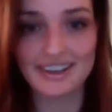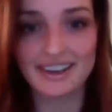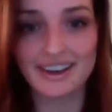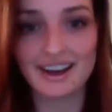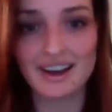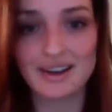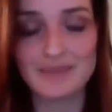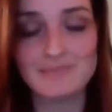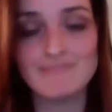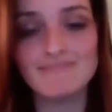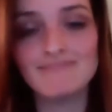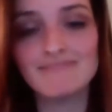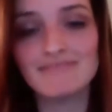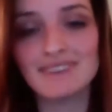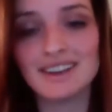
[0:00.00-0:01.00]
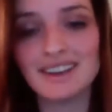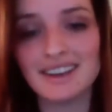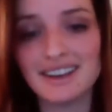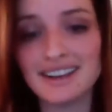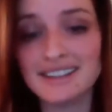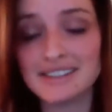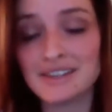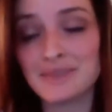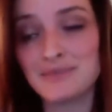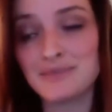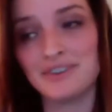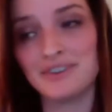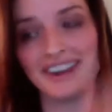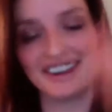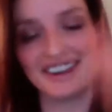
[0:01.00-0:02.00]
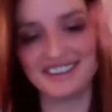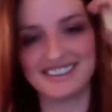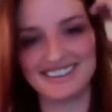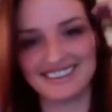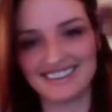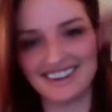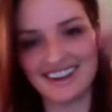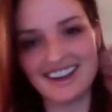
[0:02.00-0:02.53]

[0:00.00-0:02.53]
um, is communication.